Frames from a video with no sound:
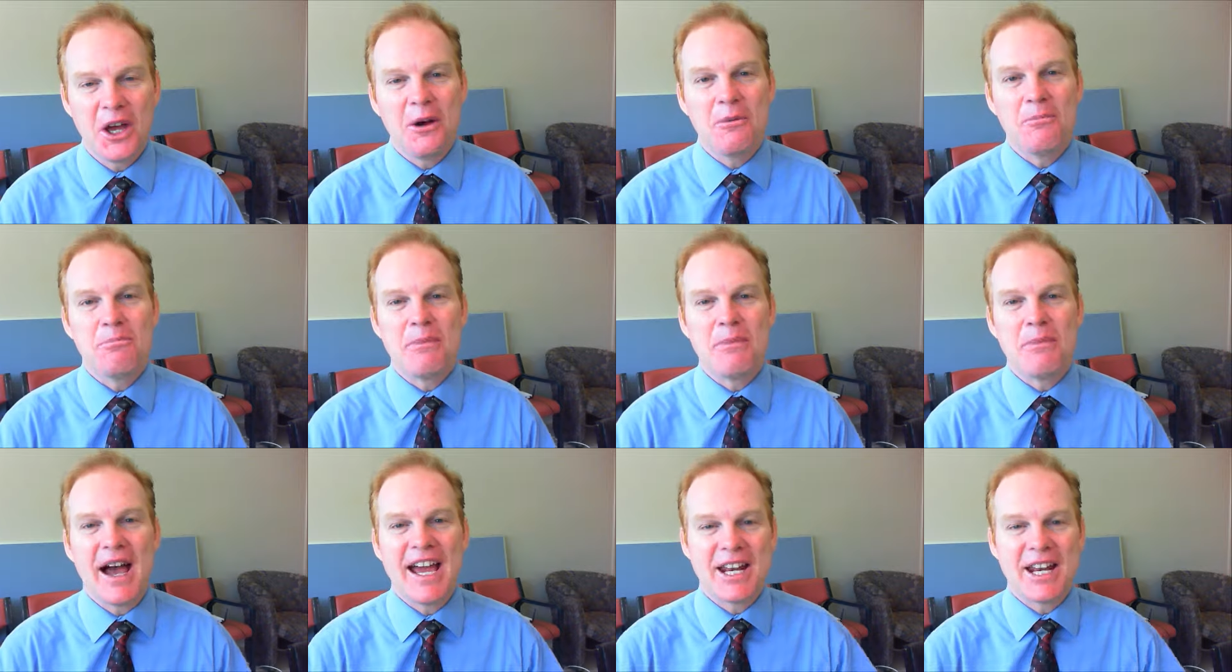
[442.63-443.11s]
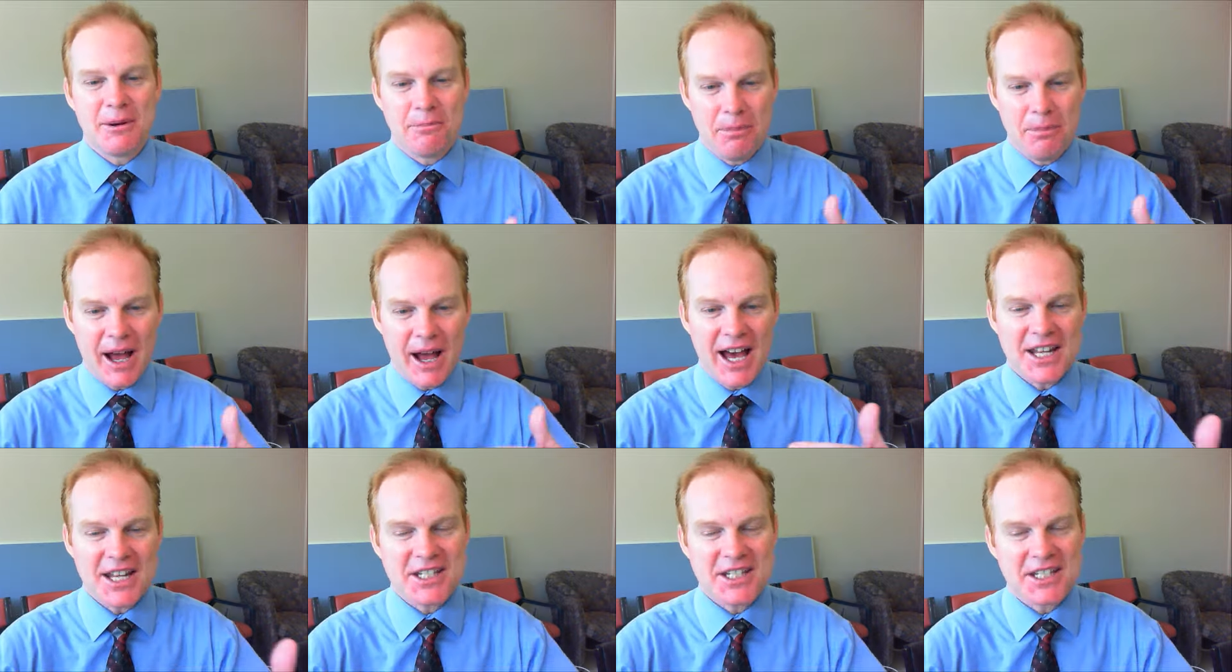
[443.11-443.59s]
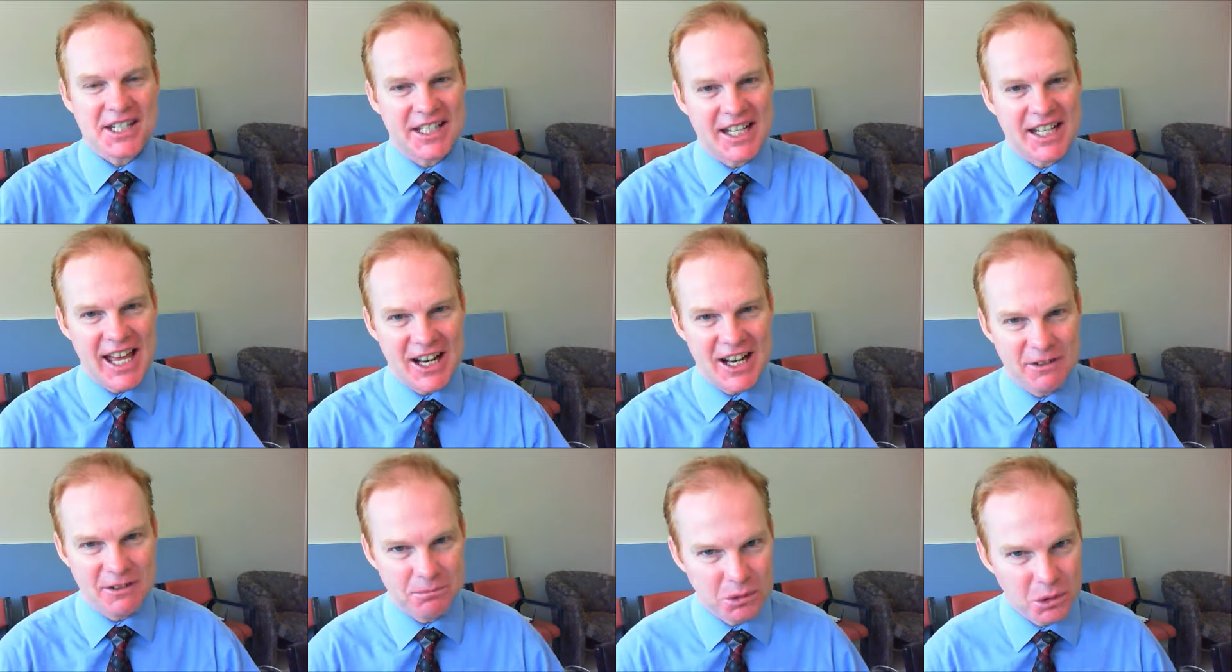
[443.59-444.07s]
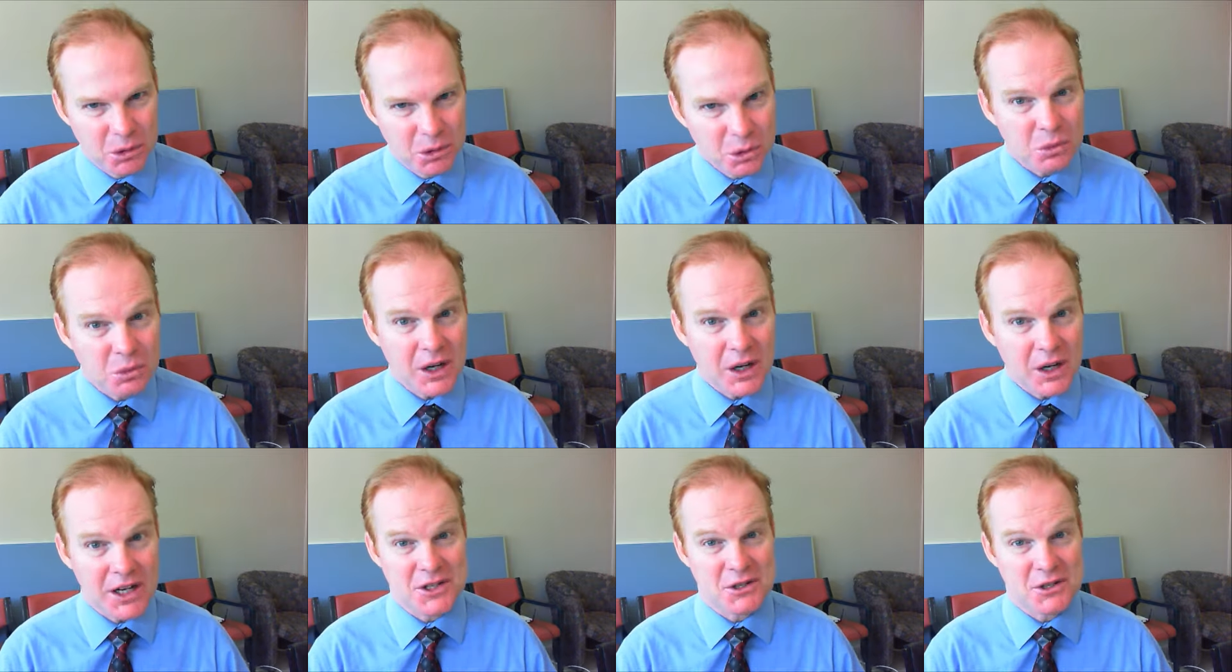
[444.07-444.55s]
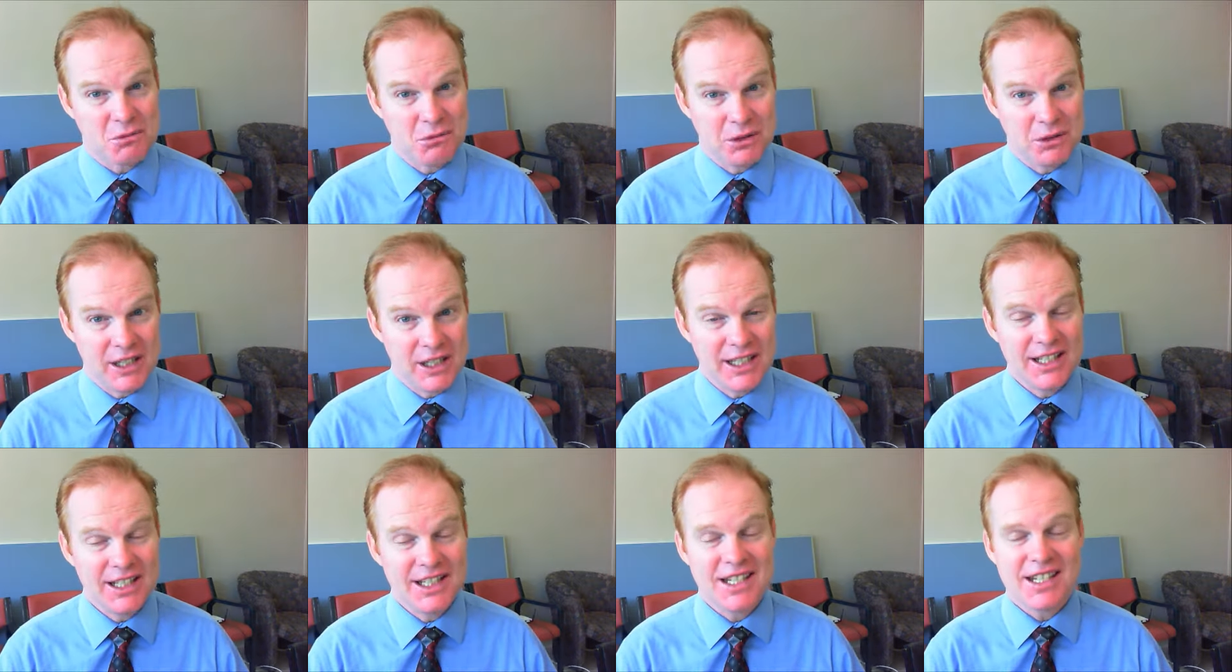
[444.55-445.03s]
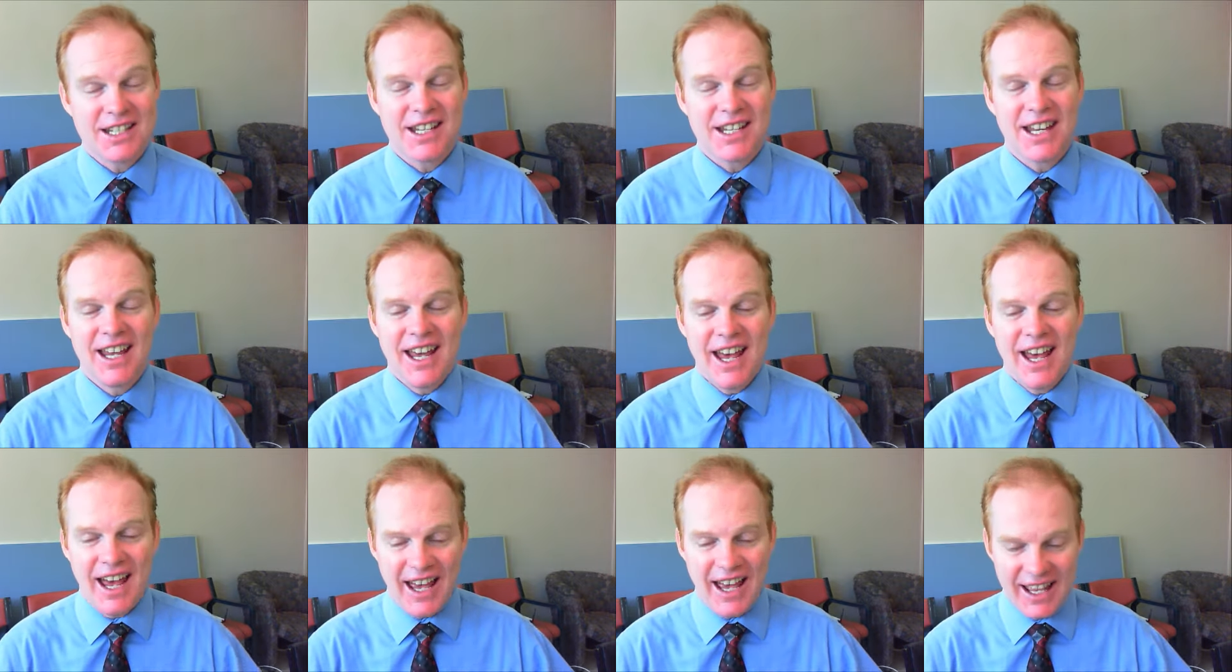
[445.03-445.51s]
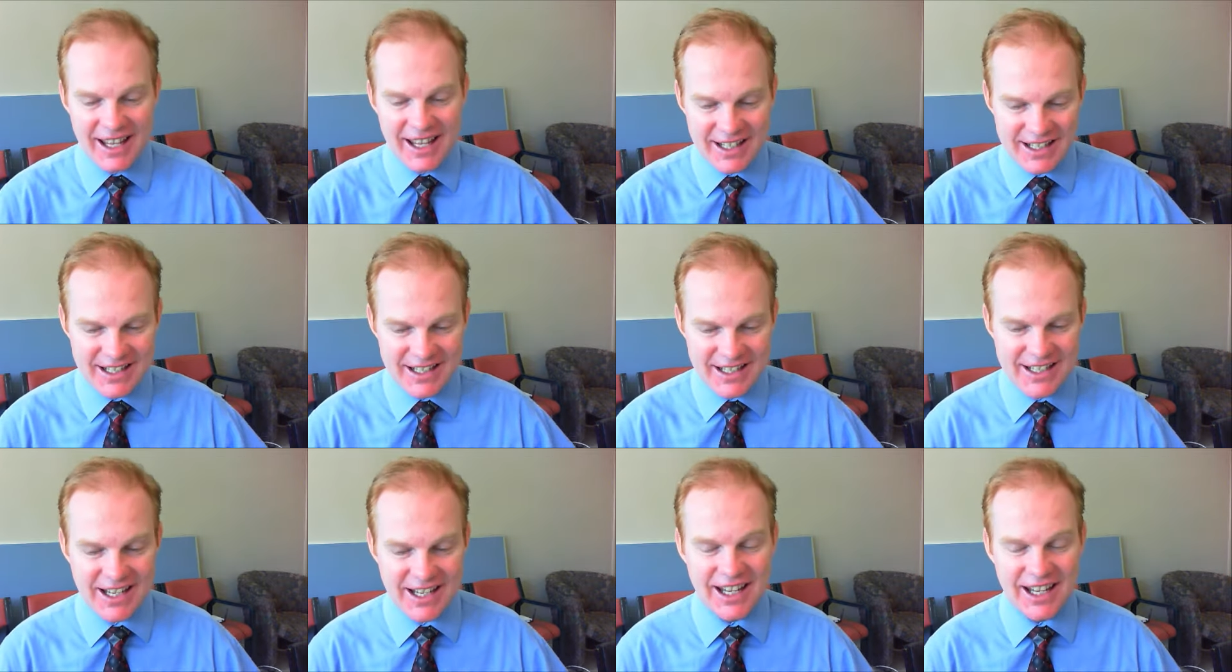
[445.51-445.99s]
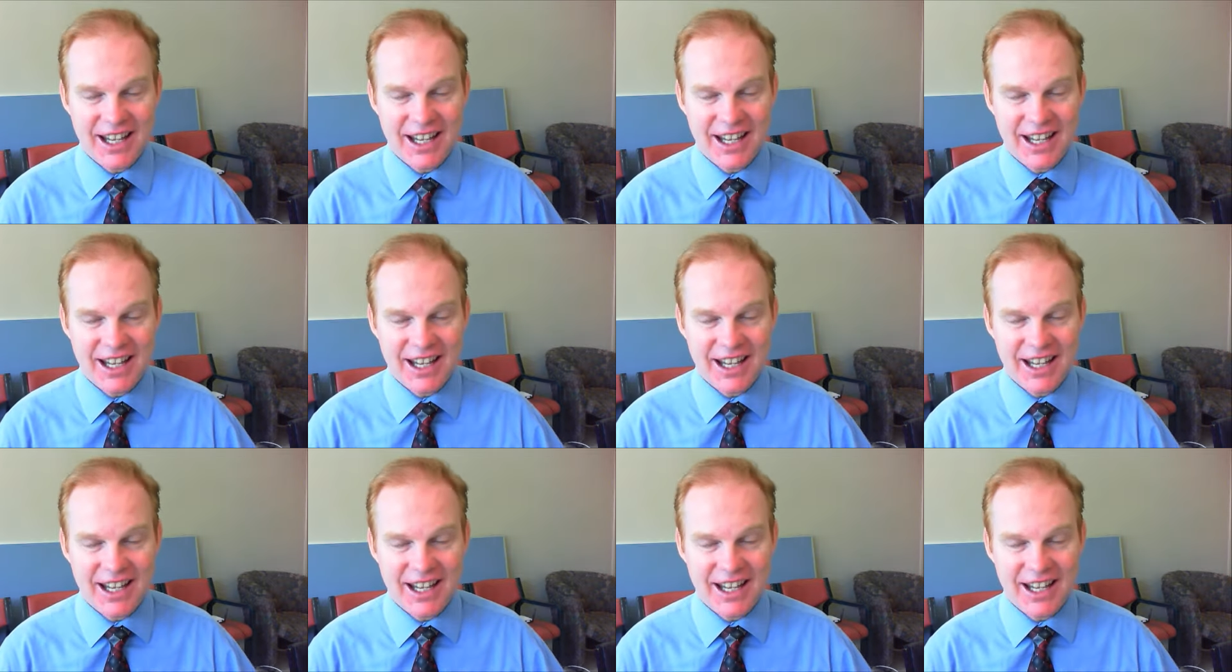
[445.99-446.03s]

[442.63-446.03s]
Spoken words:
made a basket out of bulrush reeds, and